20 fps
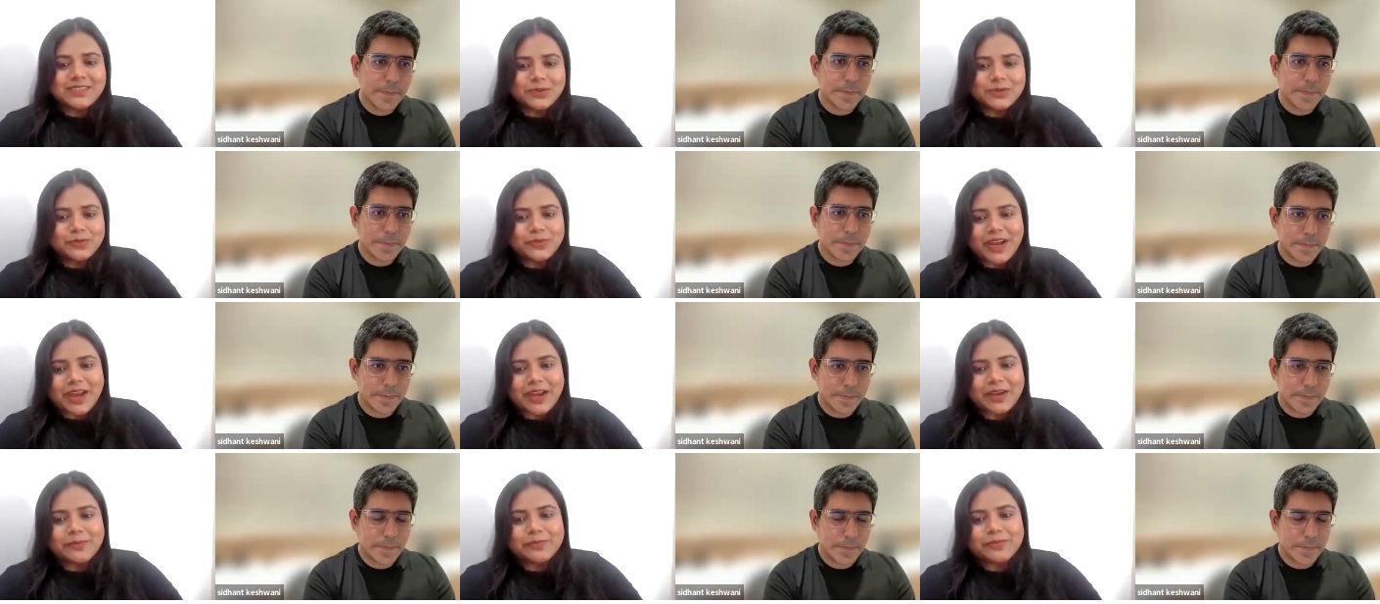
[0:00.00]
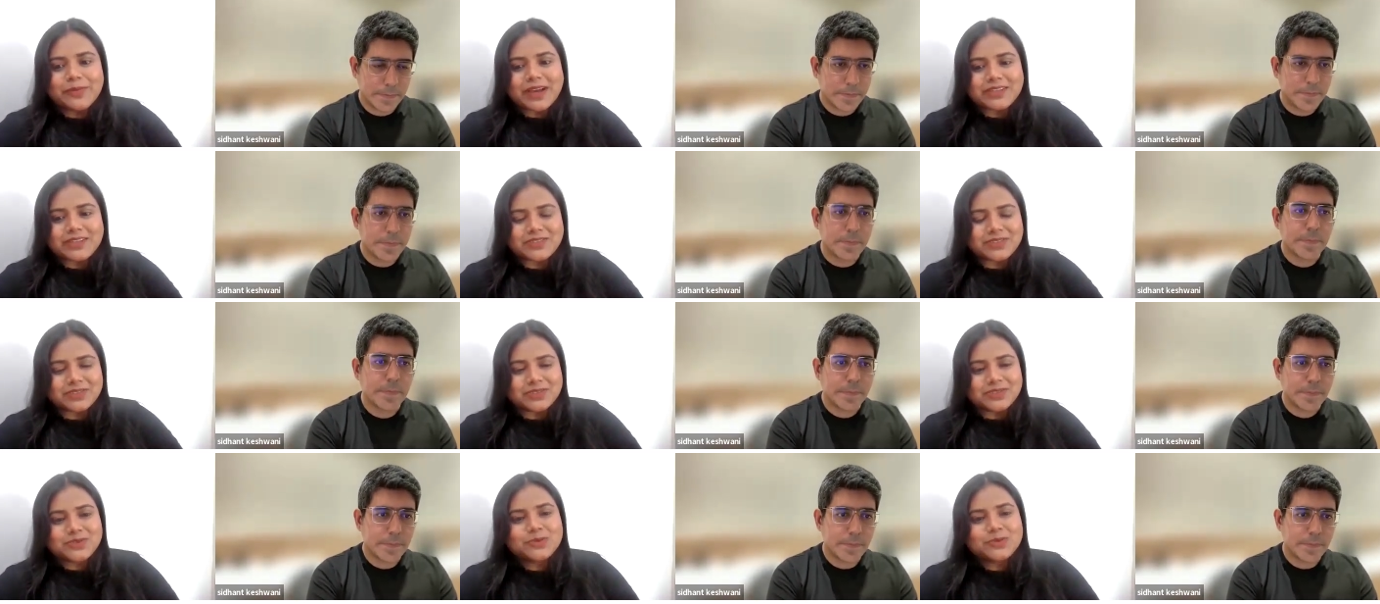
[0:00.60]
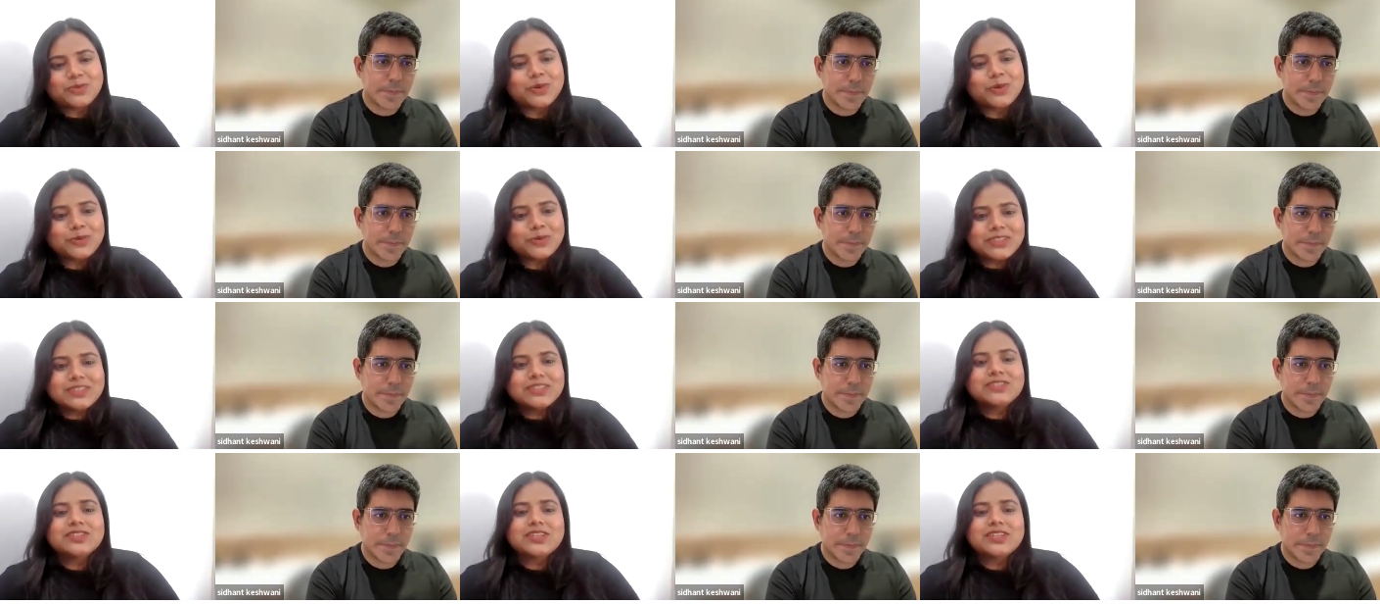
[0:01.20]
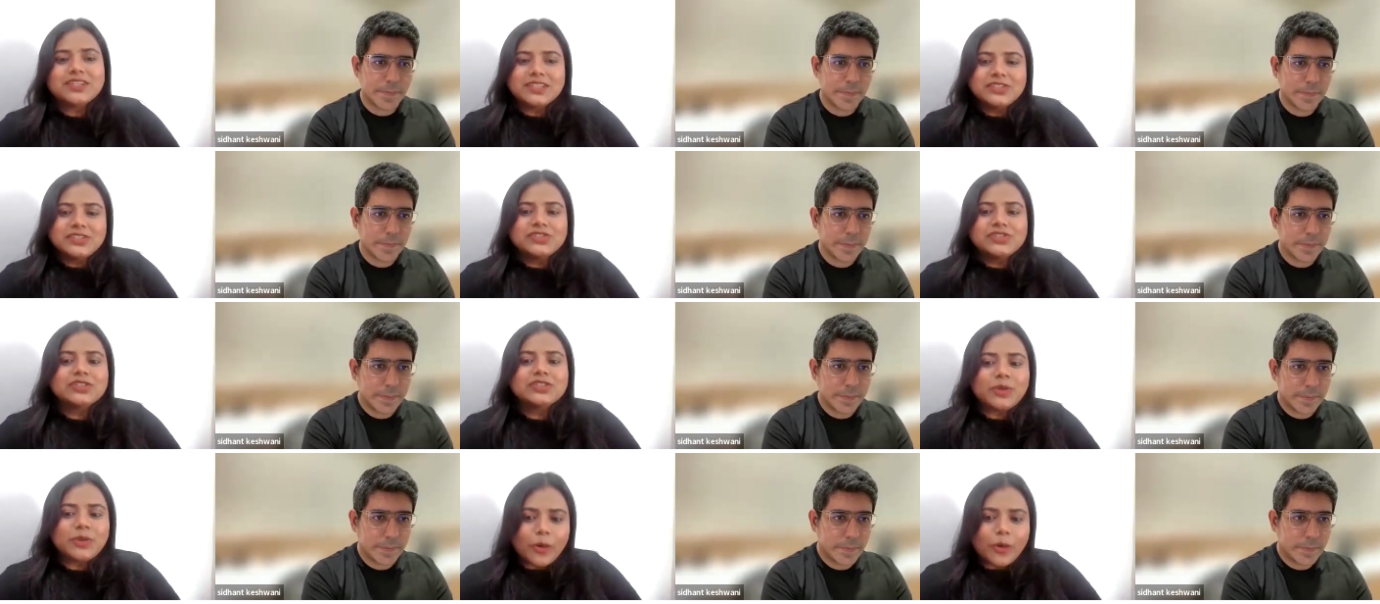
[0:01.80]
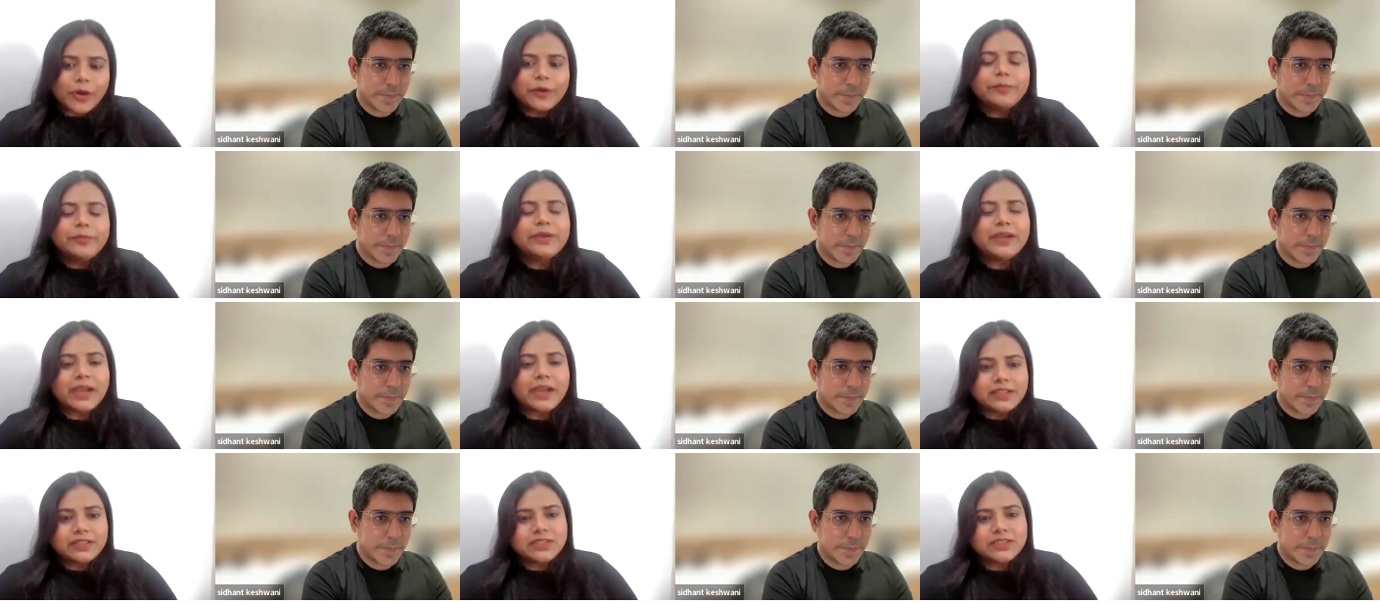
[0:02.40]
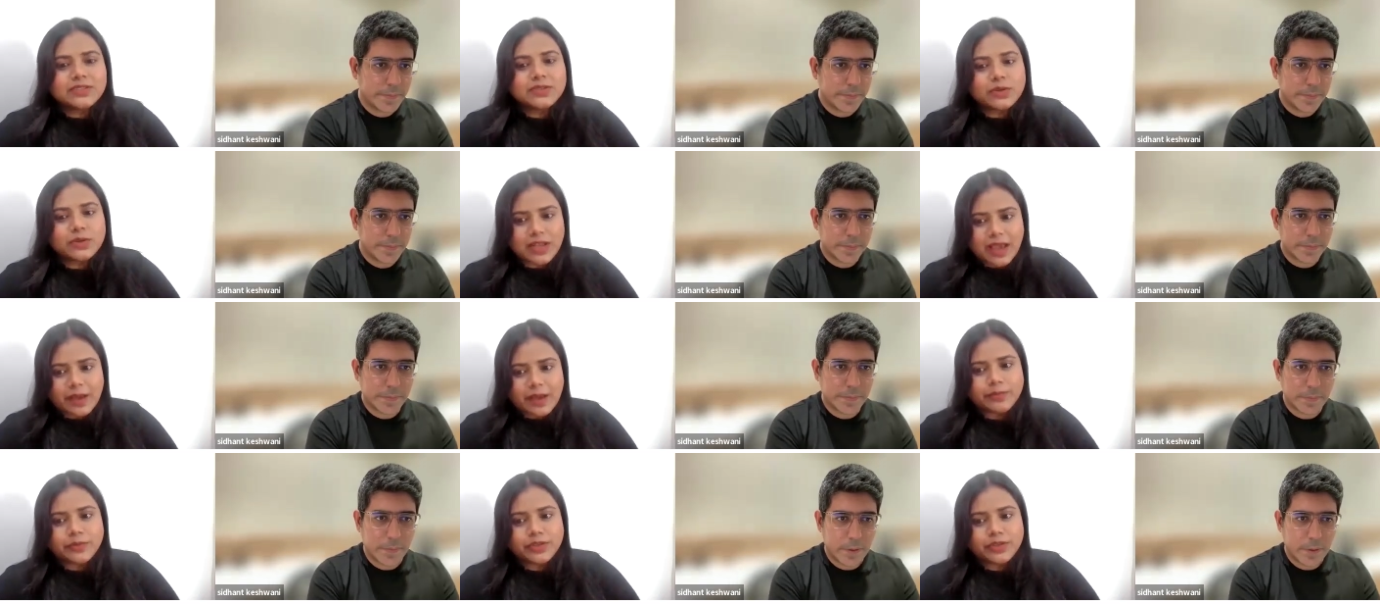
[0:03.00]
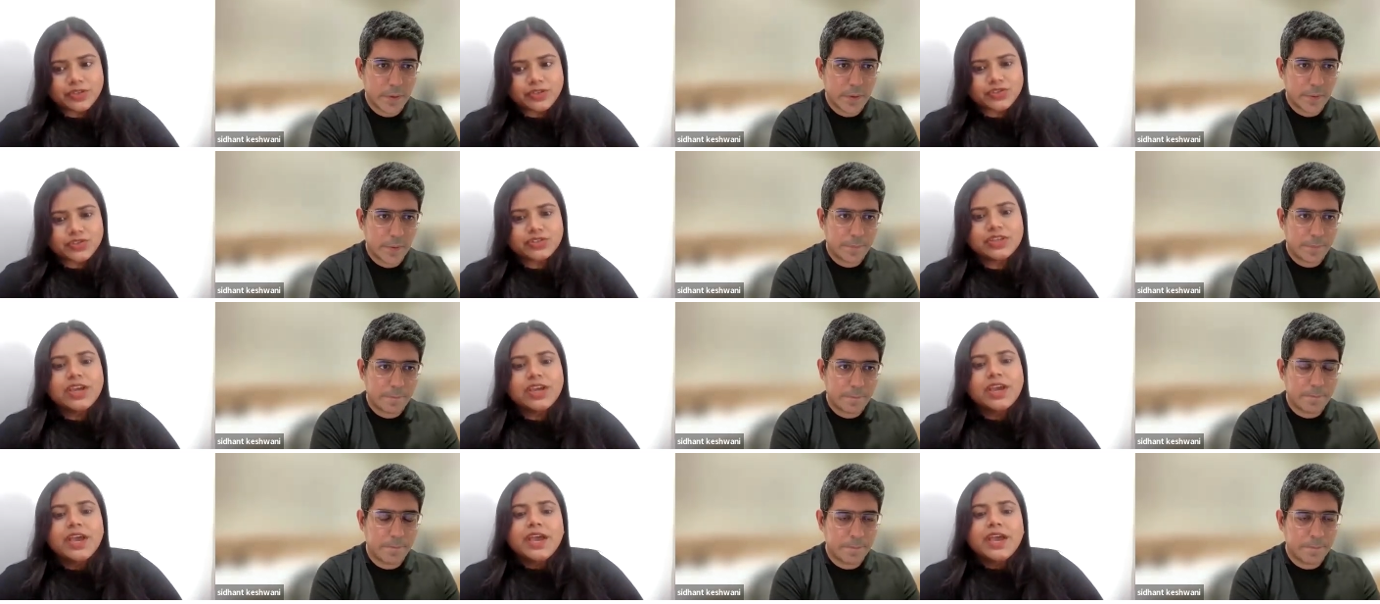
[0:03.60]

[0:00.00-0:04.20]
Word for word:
Speaker 1: as your brand ambassador. So, what was the strategic thought behind this collaboration,